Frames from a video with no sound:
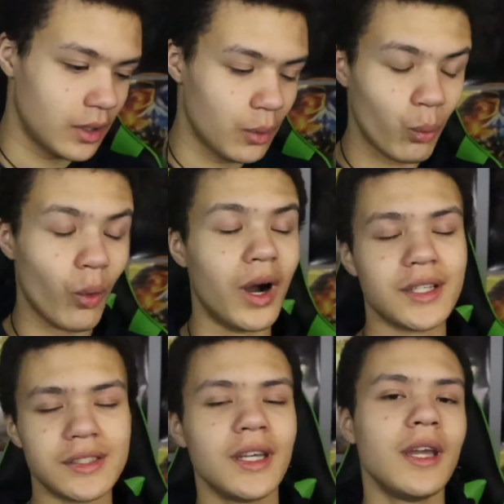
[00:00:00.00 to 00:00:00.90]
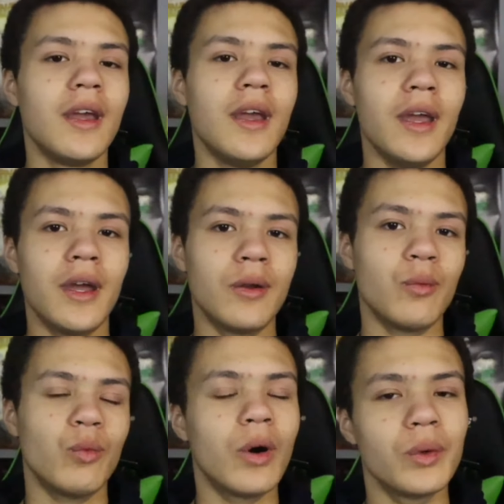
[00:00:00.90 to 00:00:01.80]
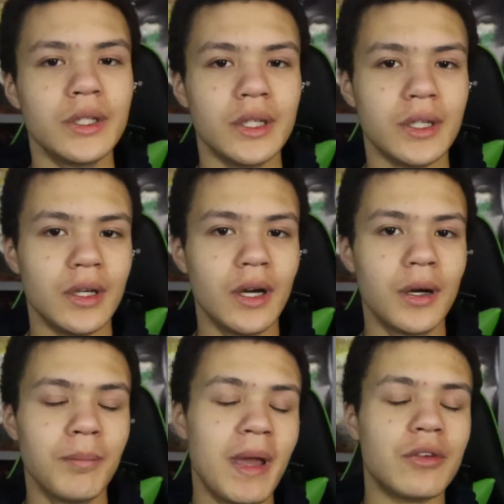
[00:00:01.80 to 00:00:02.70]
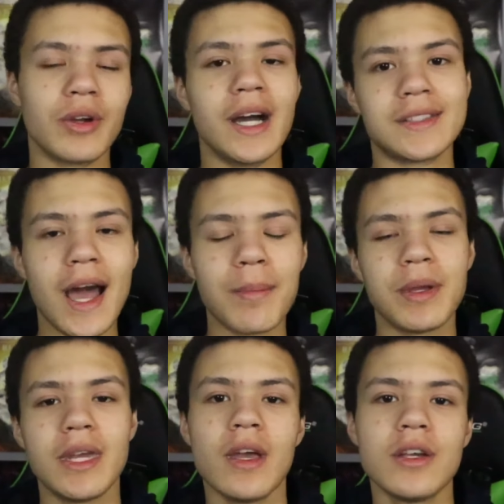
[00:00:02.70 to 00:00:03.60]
want to see and what would uh, make you guys happy.